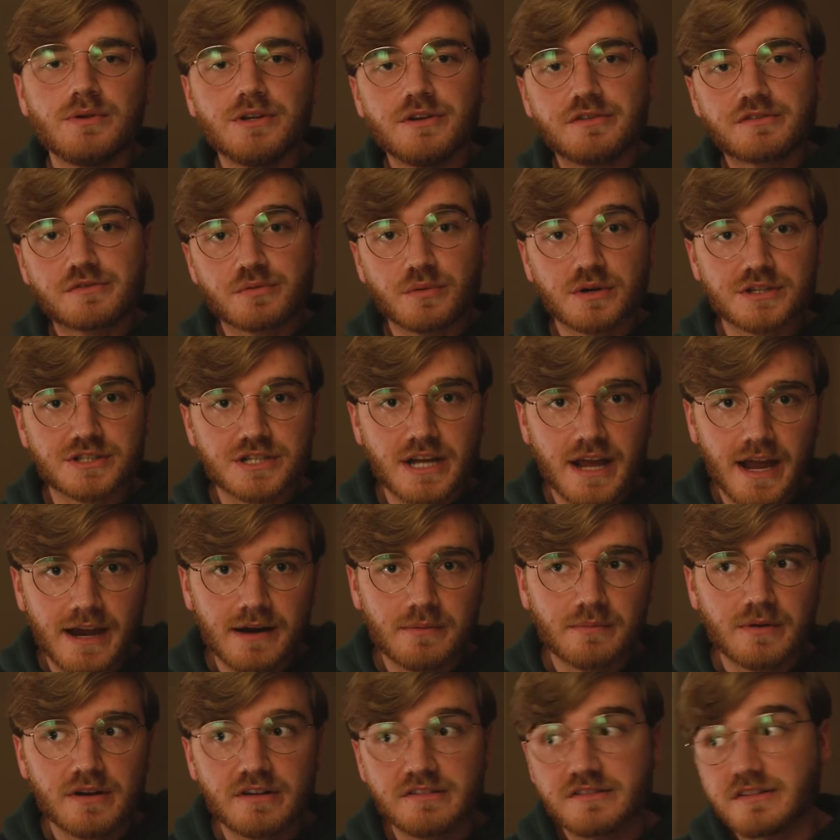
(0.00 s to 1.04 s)
when you switch
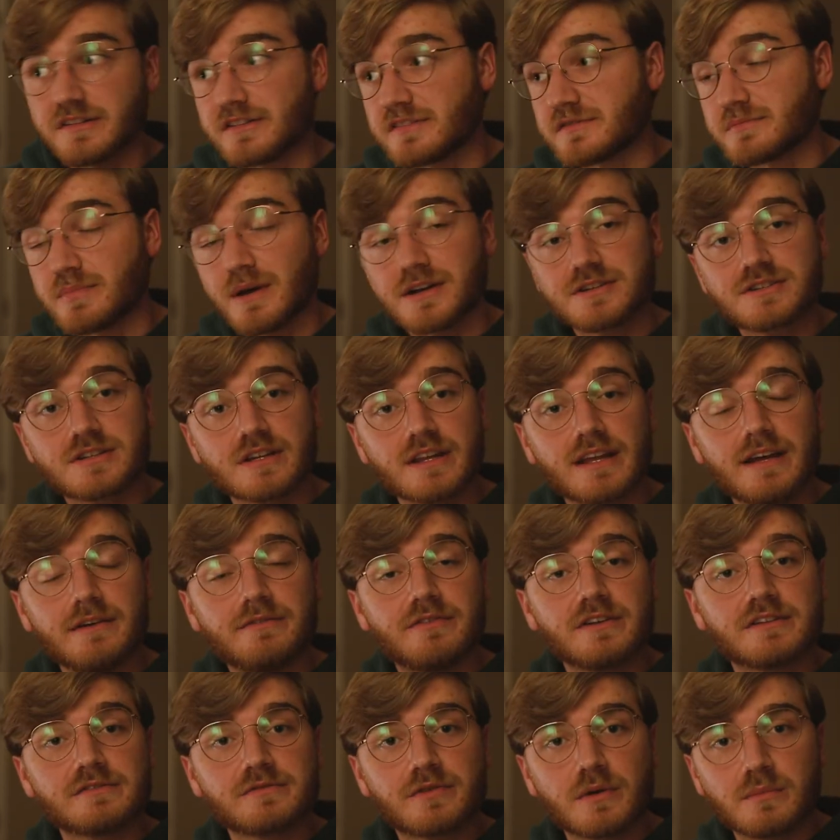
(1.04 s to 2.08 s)
cameras, especially
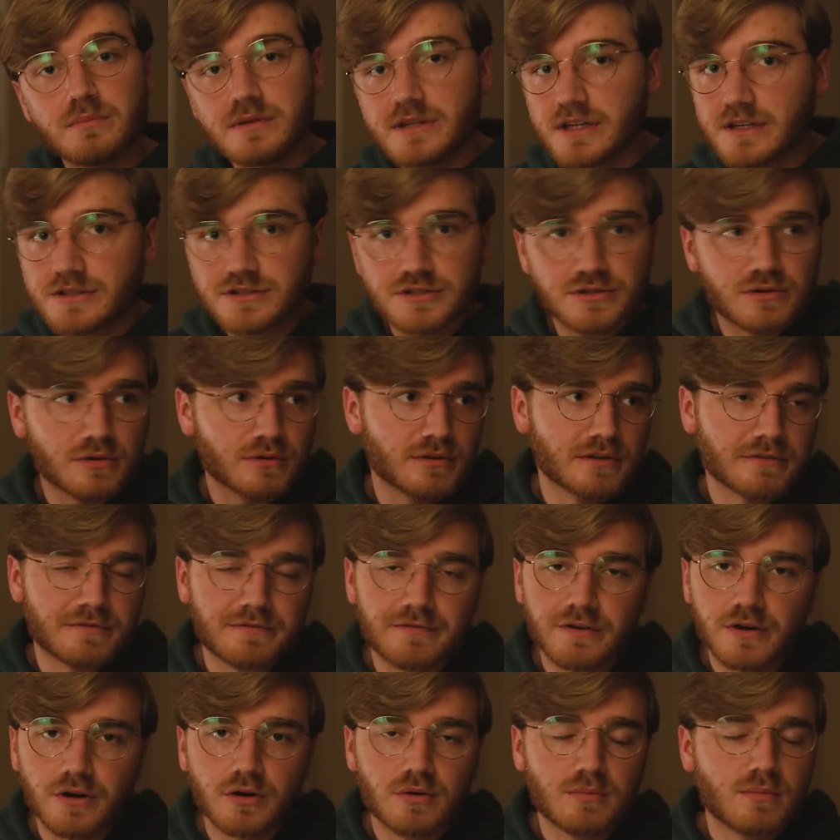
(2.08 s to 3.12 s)
if it's from digital to
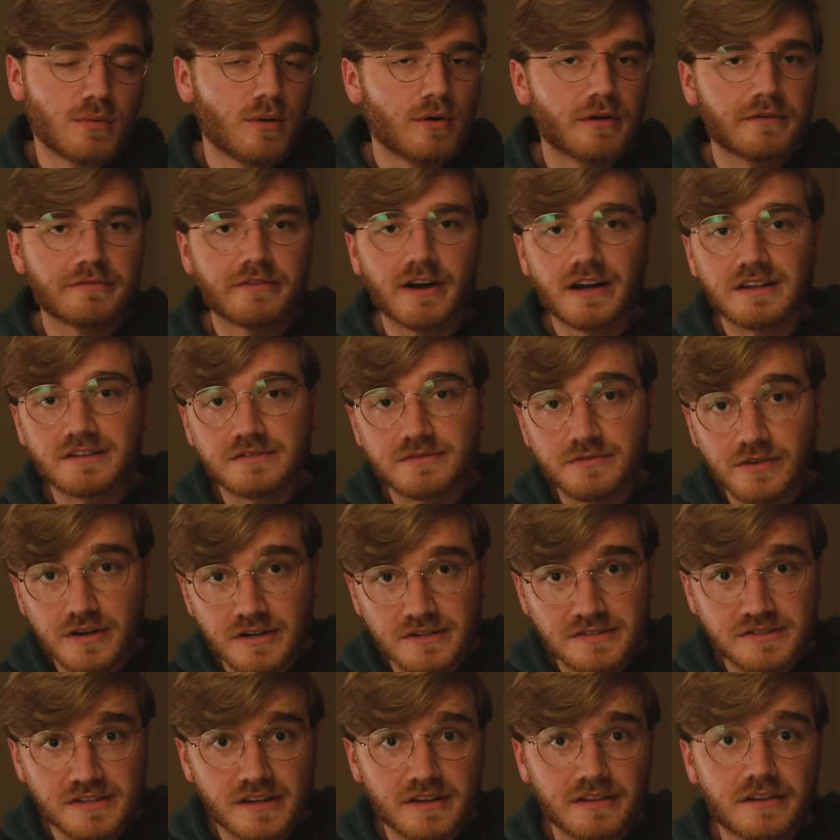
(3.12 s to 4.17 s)
film or vice
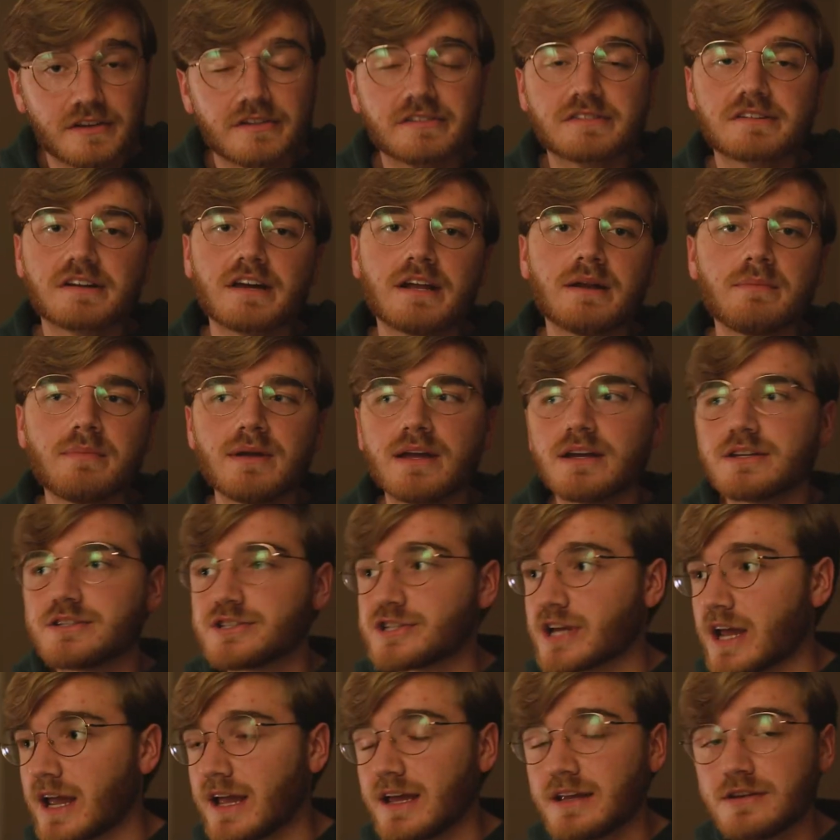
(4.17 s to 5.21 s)
versa, there's gonna be a
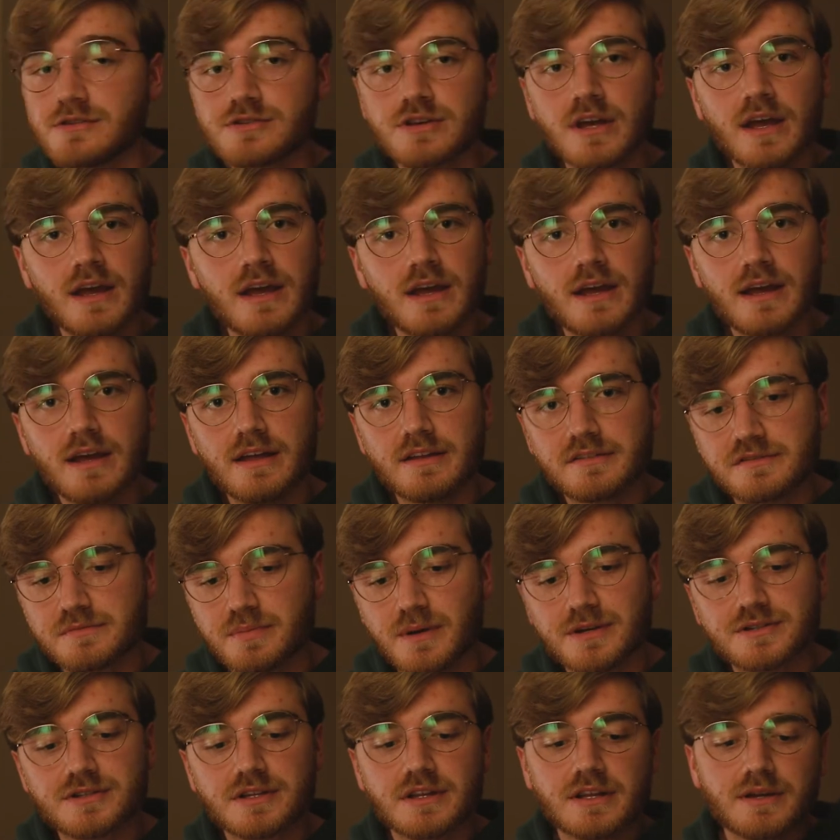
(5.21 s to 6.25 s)
change,
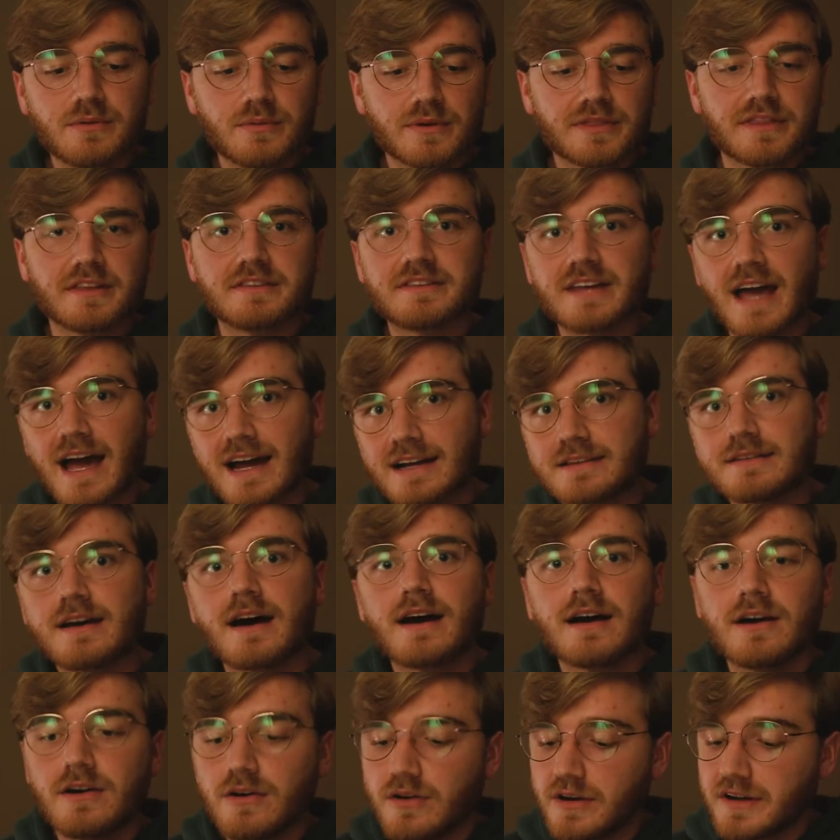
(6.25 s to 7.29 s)
especially with the
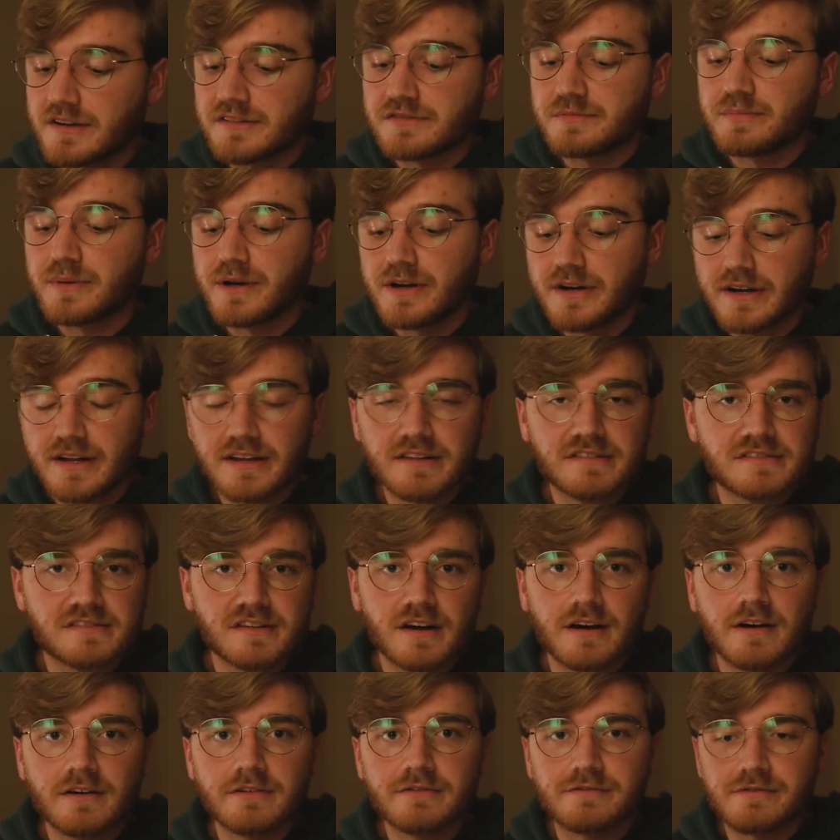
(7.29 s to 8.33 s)
tactile experience
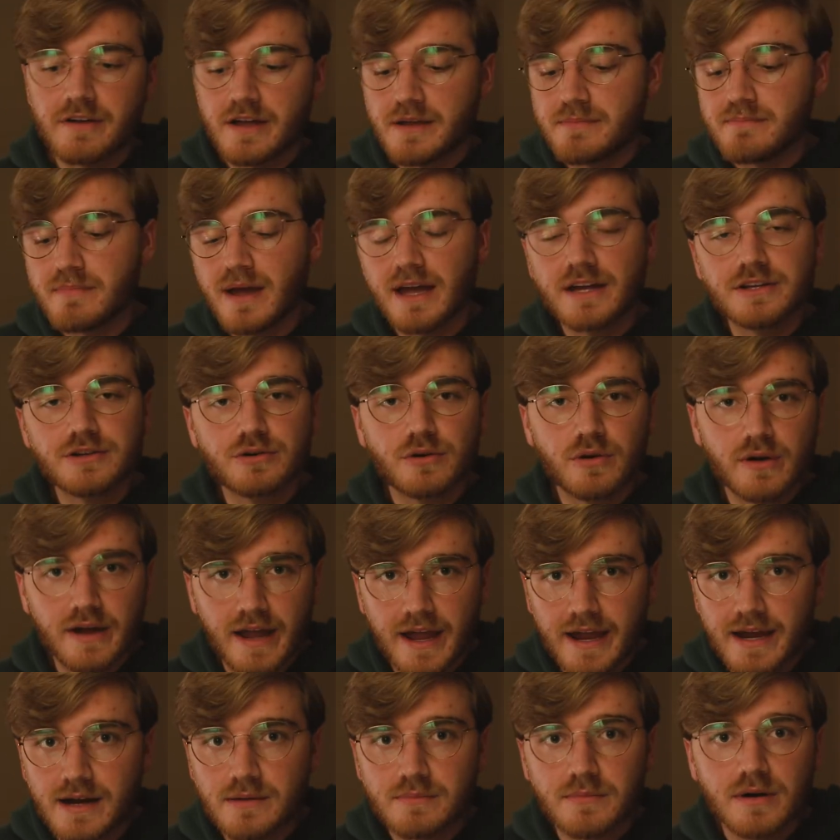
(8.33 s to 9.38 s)
of a manual
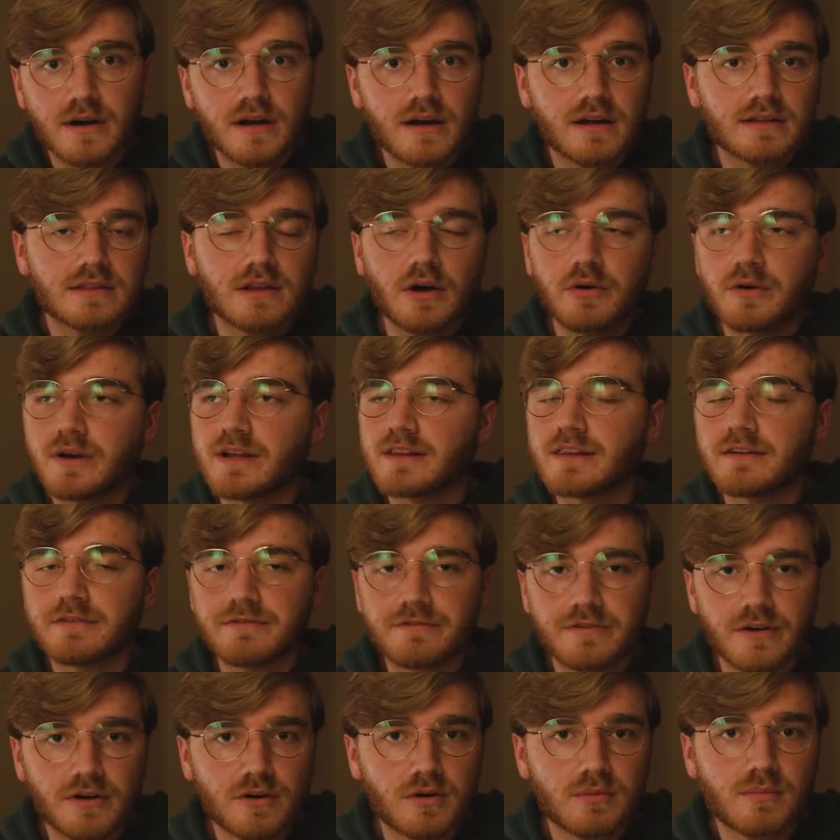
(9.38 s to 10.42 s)
camera, loading the
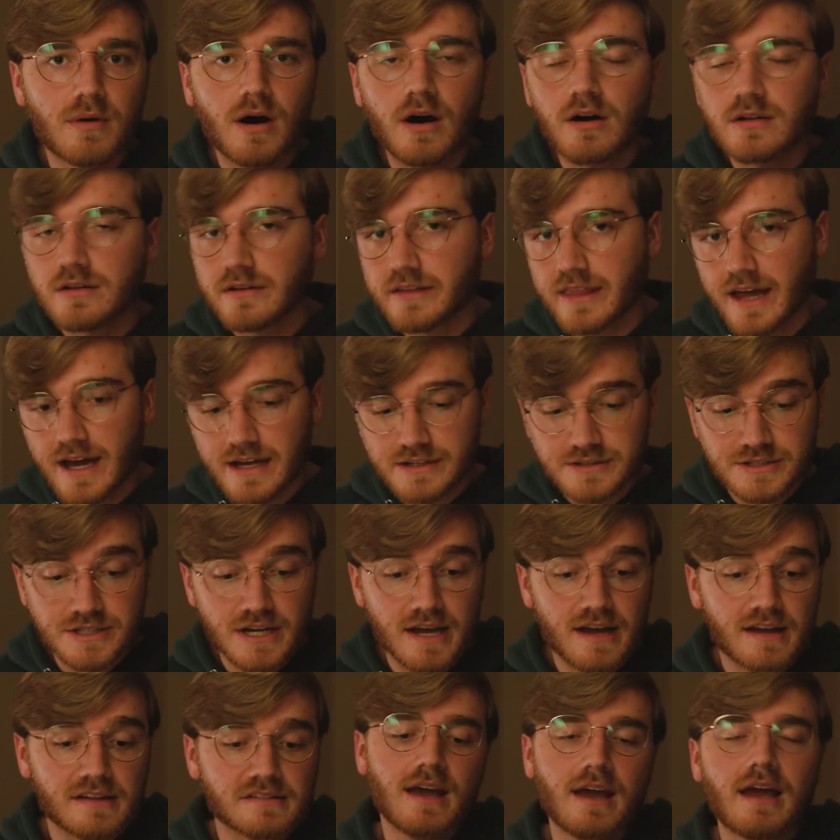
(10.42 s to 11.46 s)
film, all of that
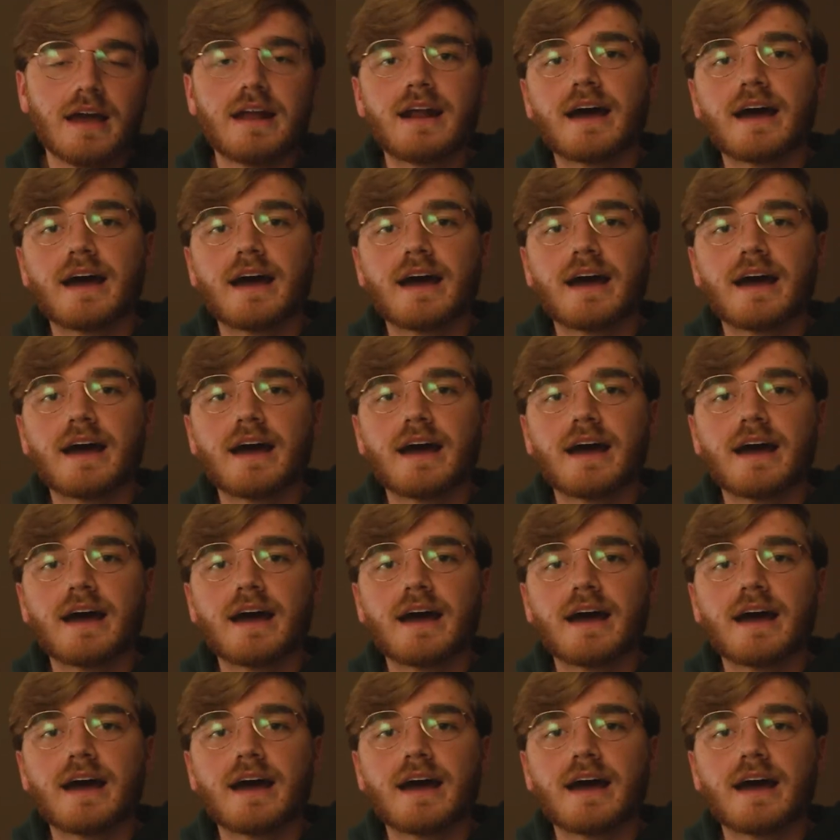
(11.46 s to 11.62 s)
jazz.